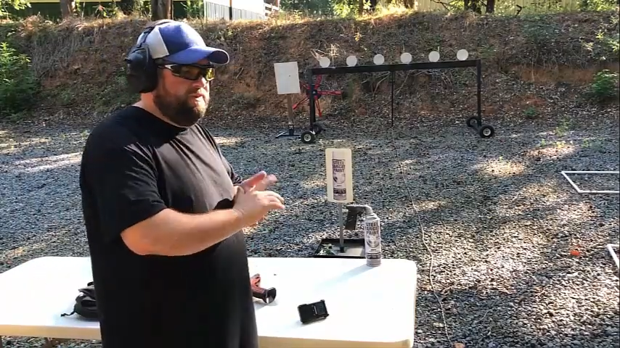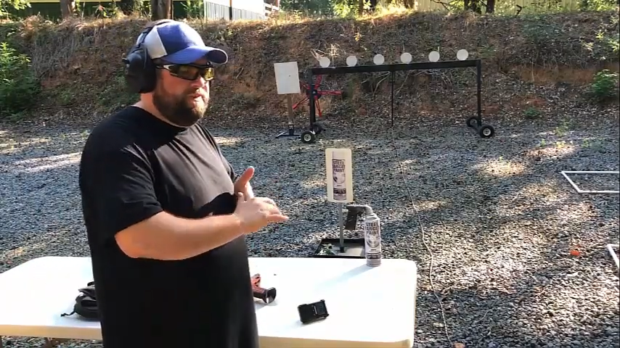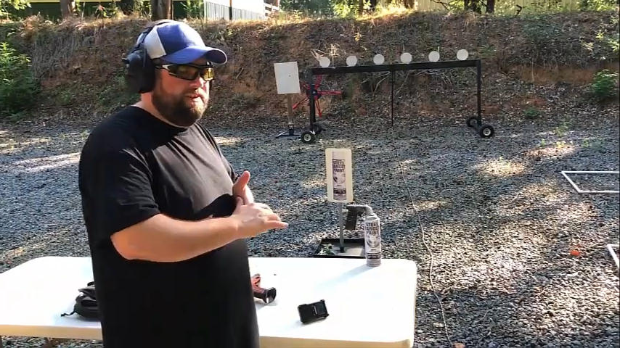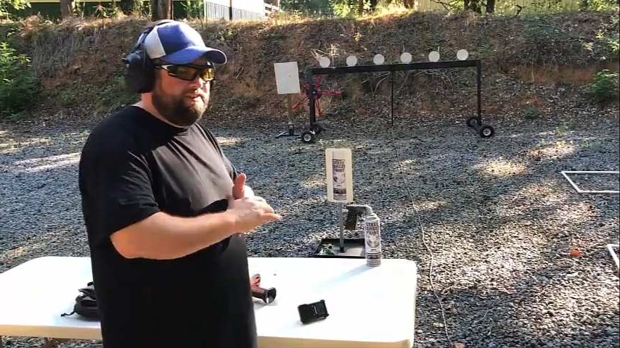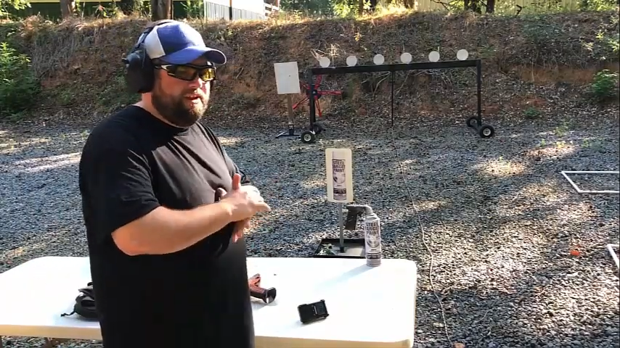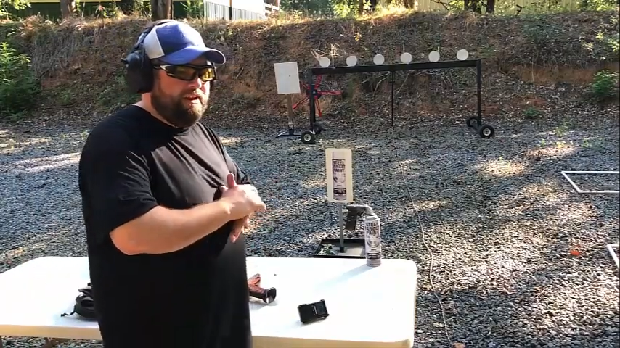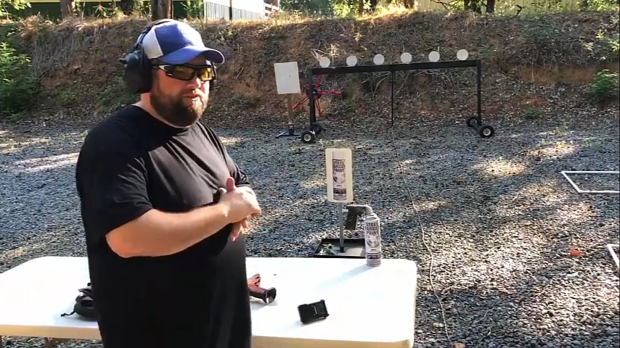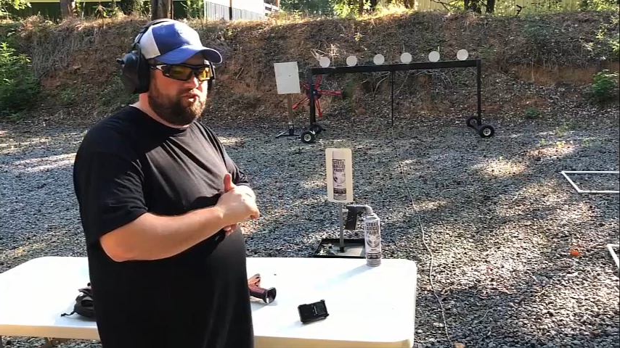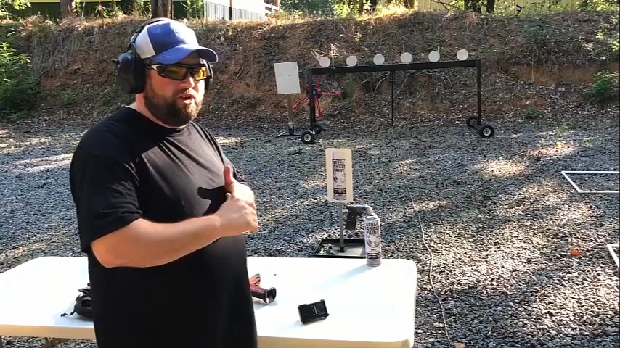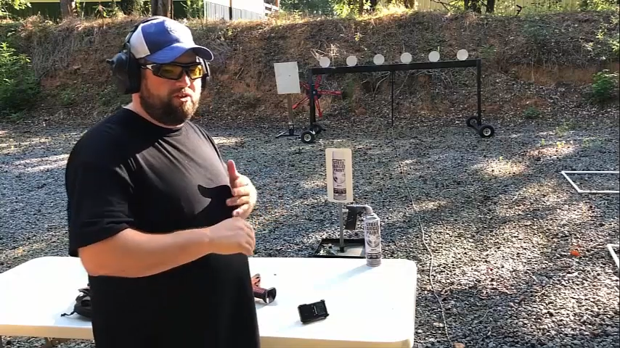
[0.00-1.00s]
of the things that
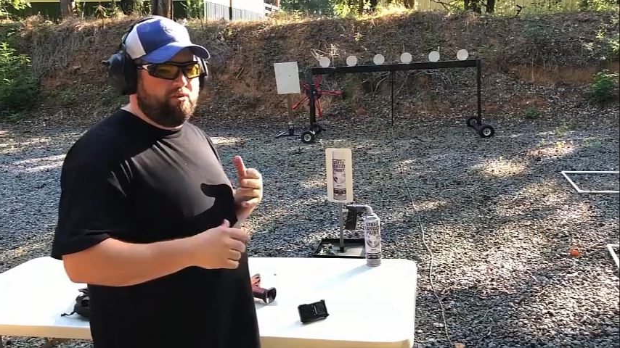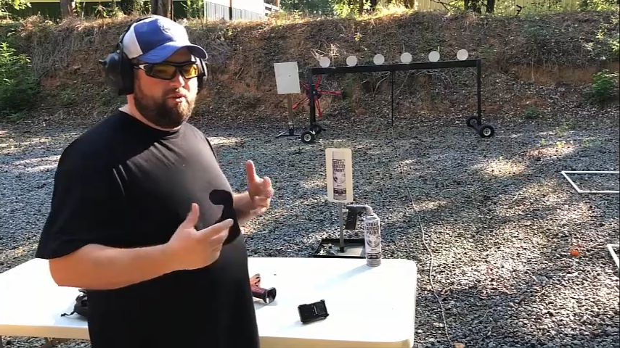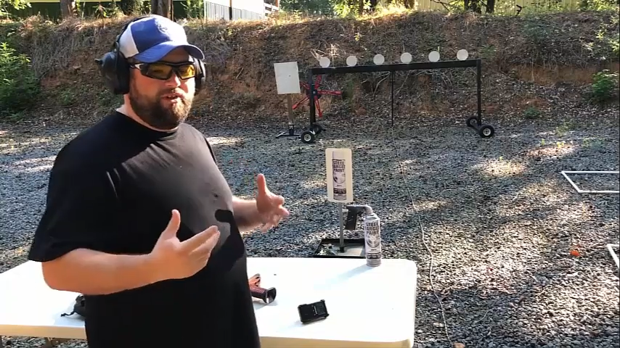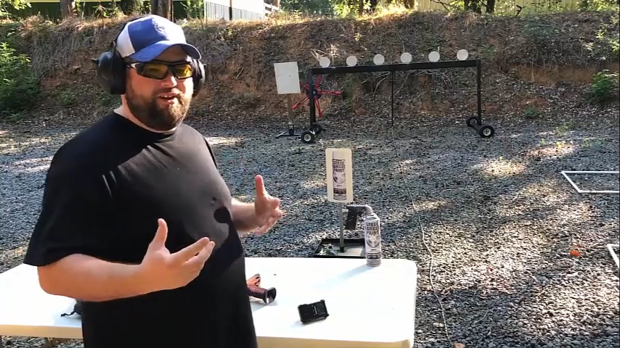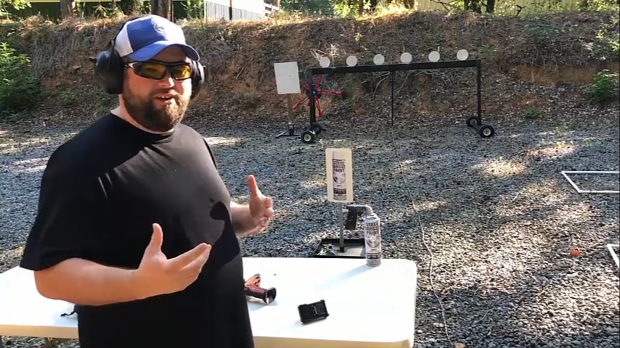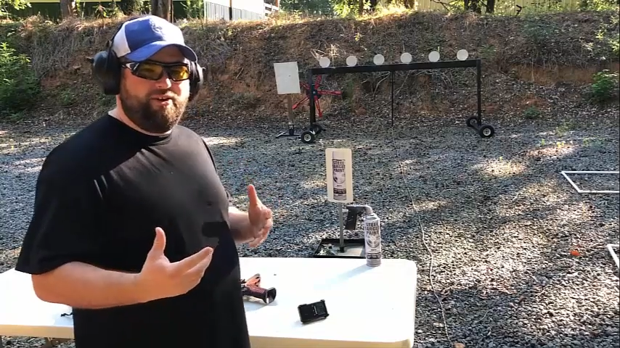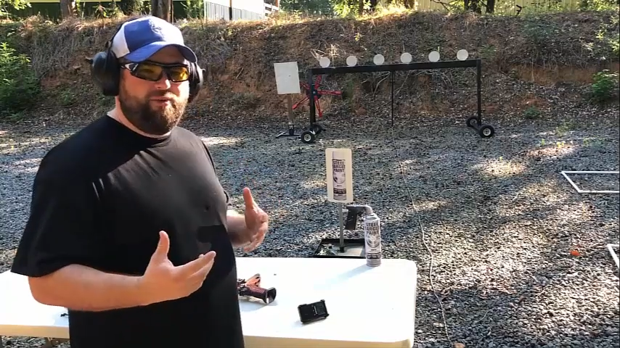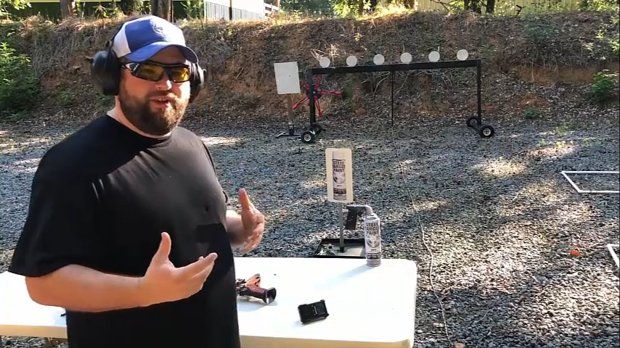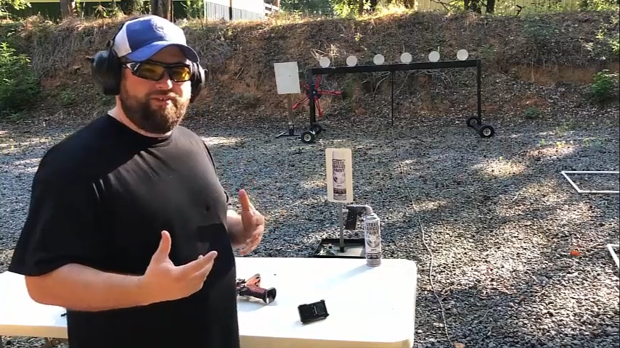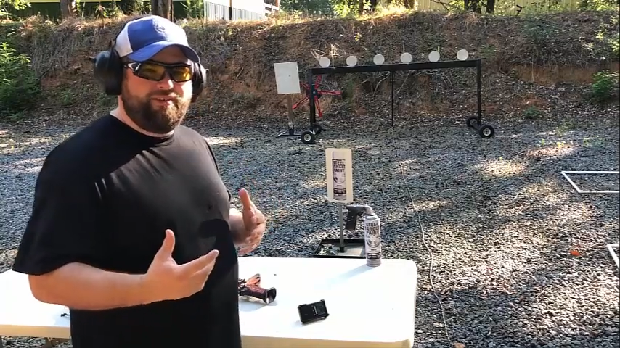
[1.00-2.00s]
I've struggled with here
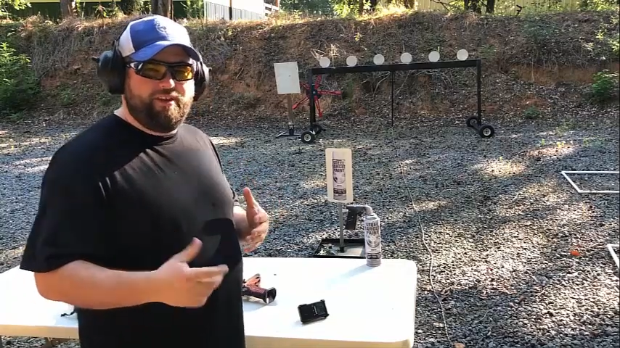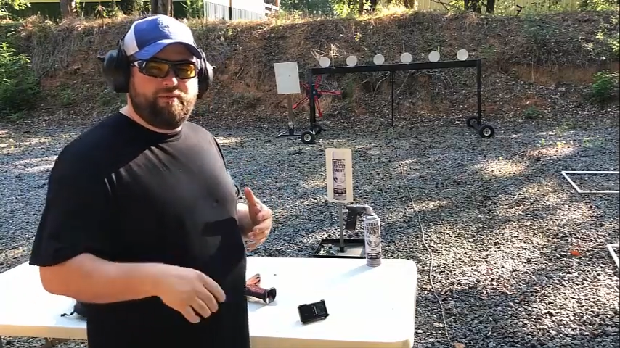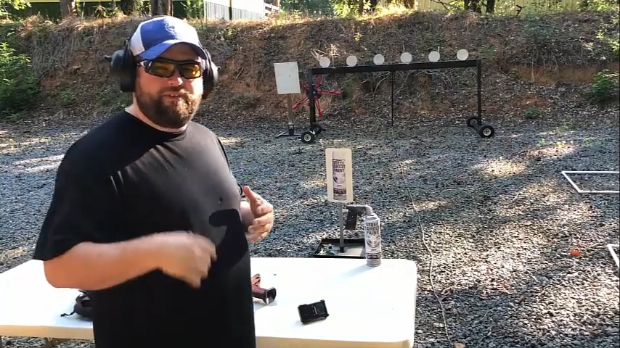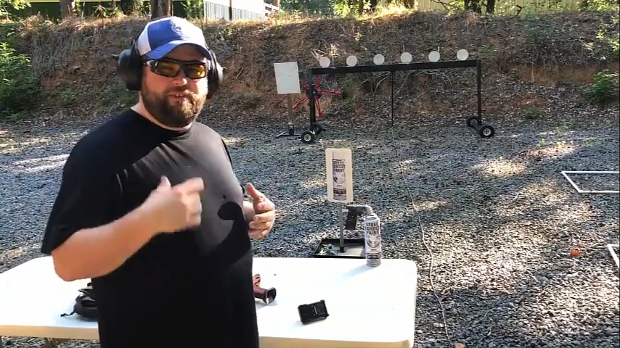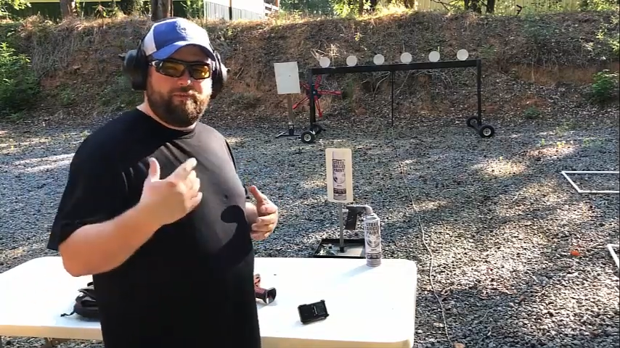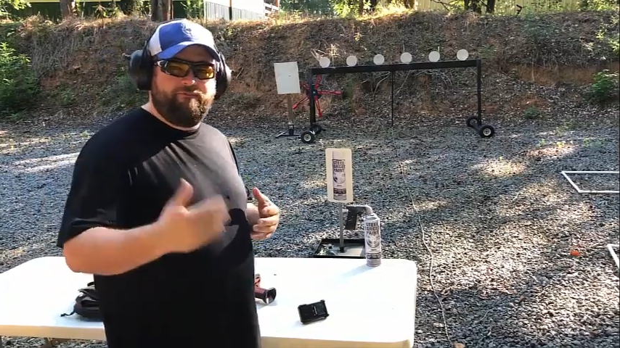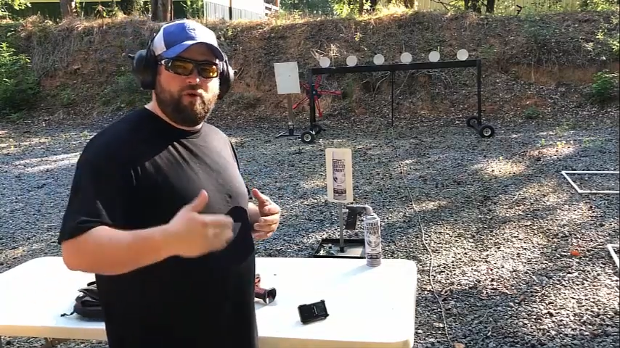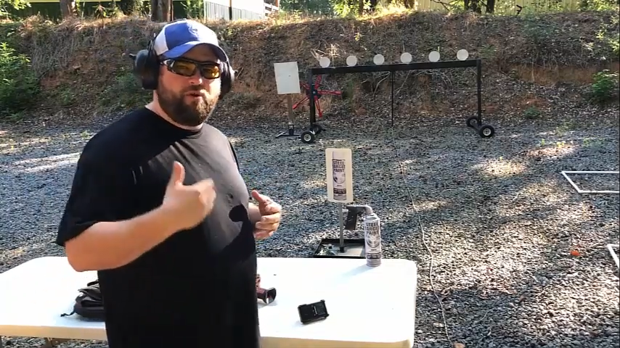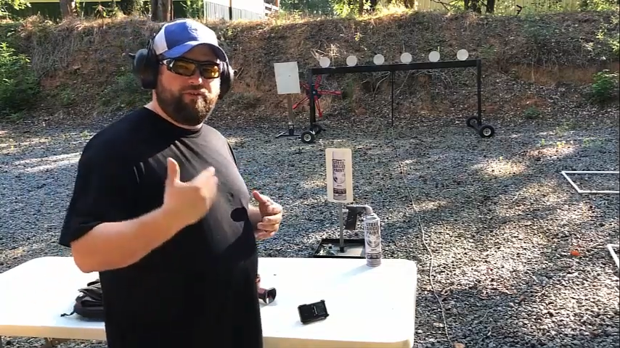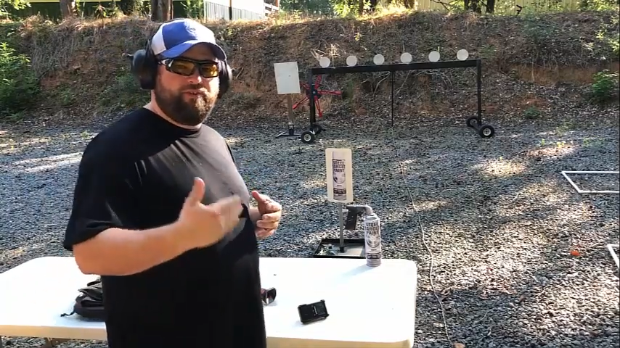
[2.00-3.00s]
recently, because I've been
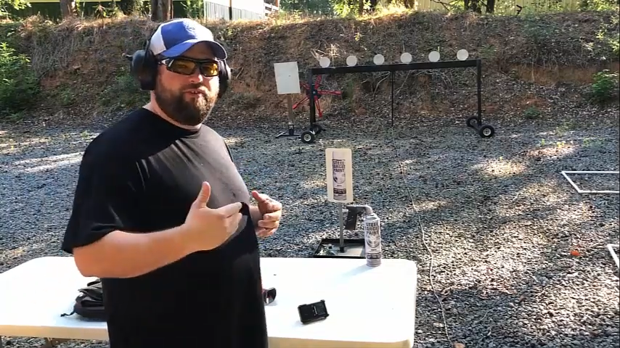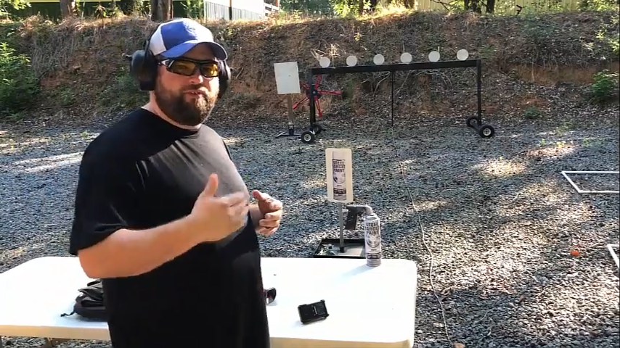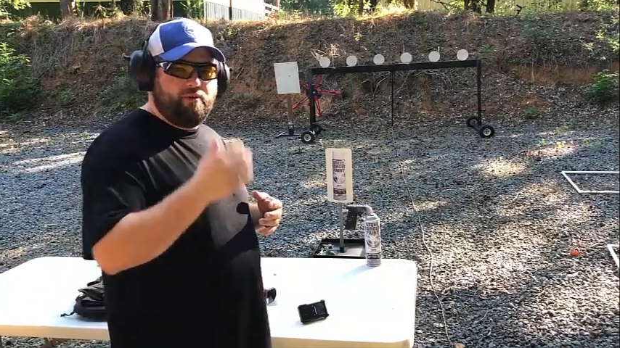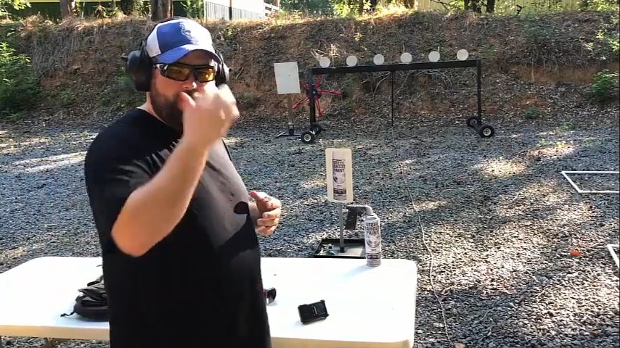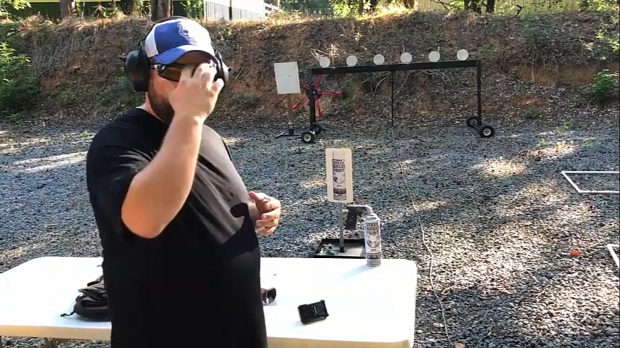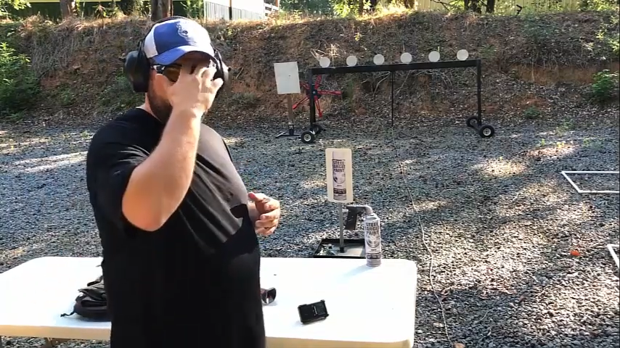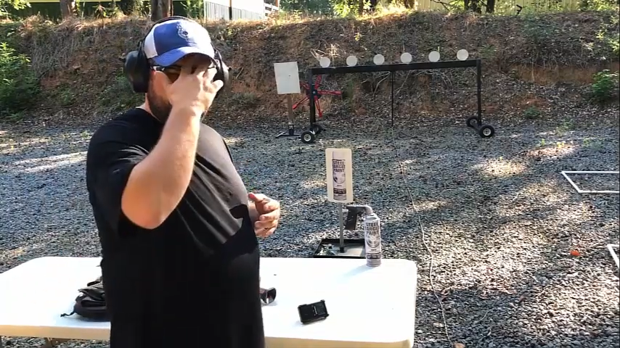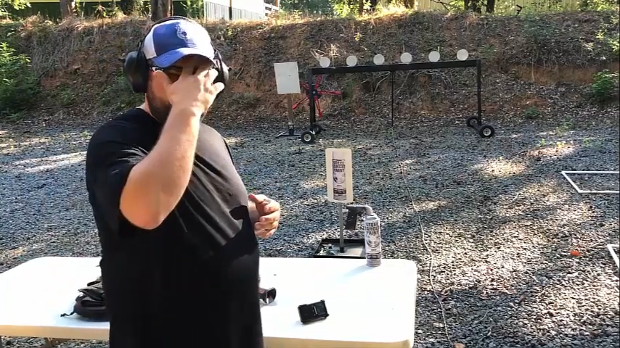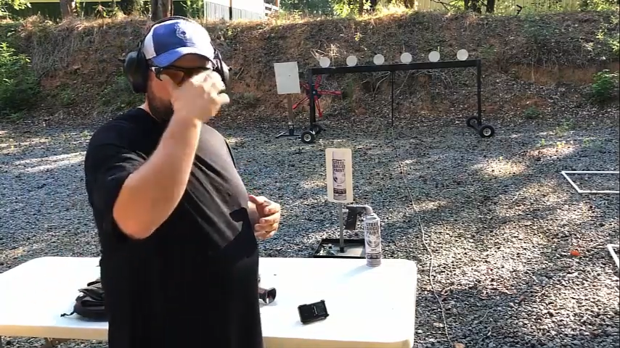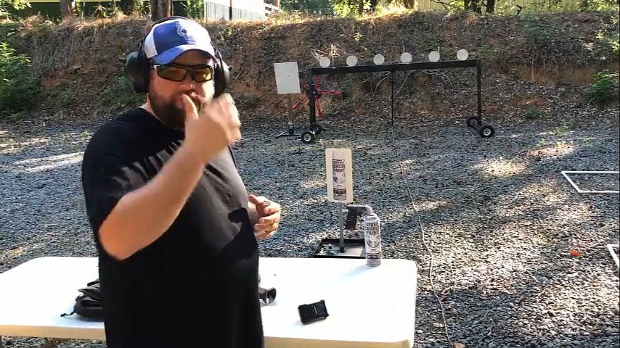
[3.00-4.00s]
focusing so much on
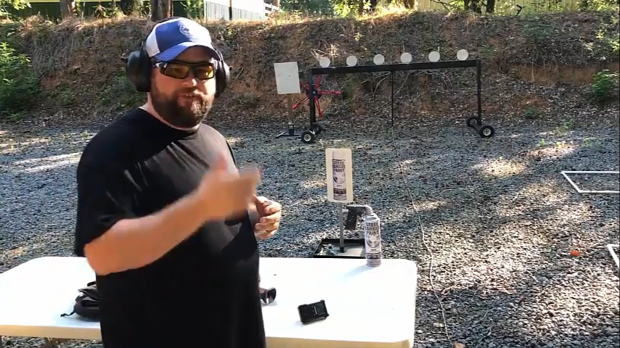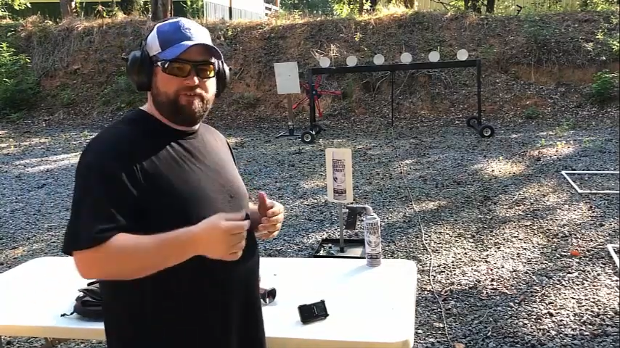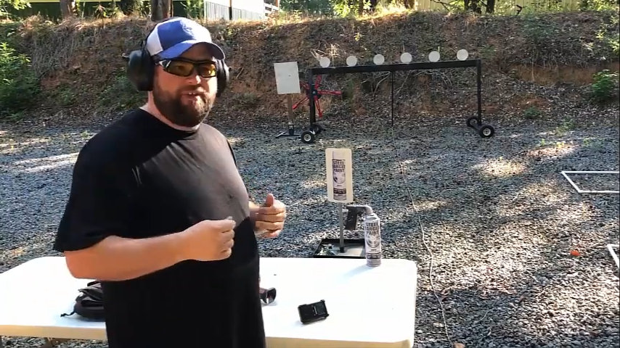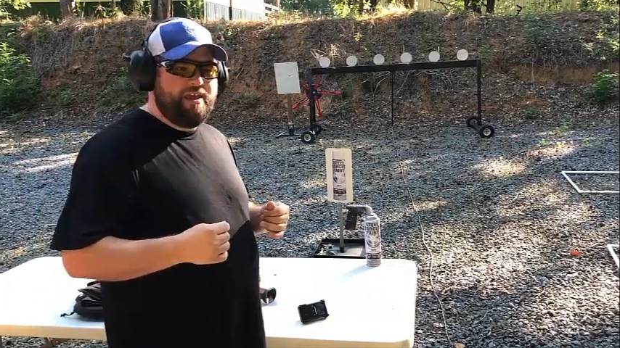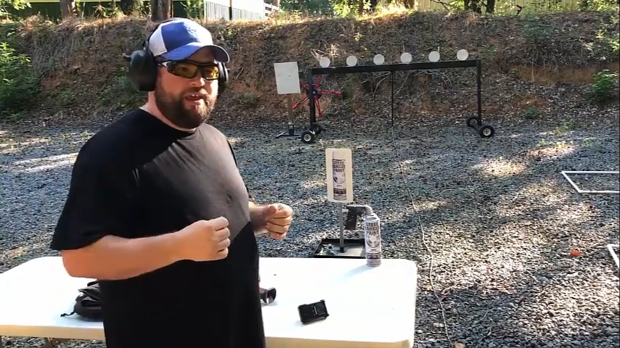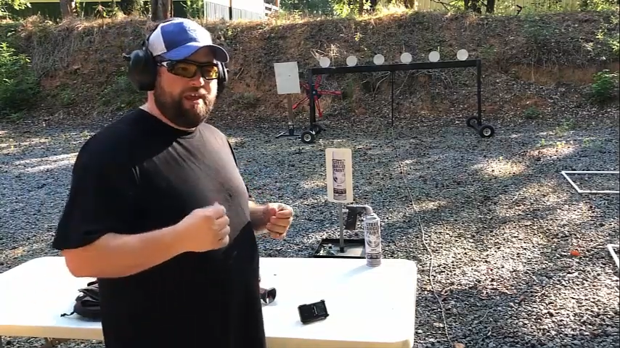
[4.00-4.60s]
my rifles,